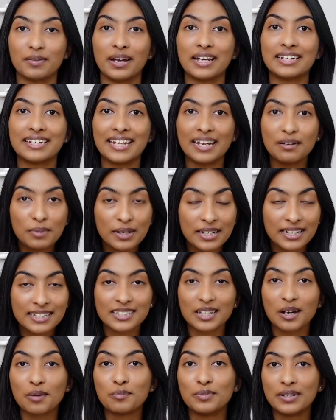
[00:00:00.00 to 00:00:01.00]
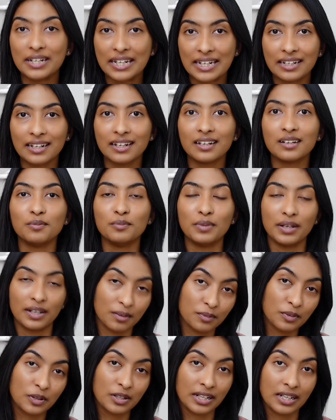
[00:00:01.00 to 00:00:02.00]
my 10 minutes updated
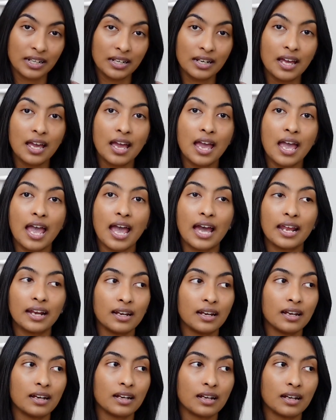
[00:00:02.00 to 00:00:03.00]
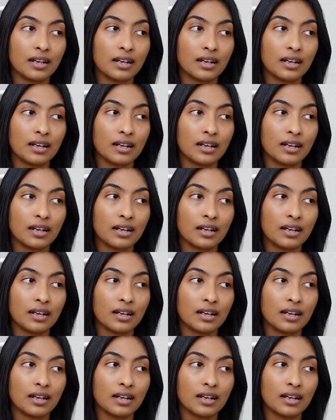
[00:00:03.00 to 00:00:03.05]
makeup routine, and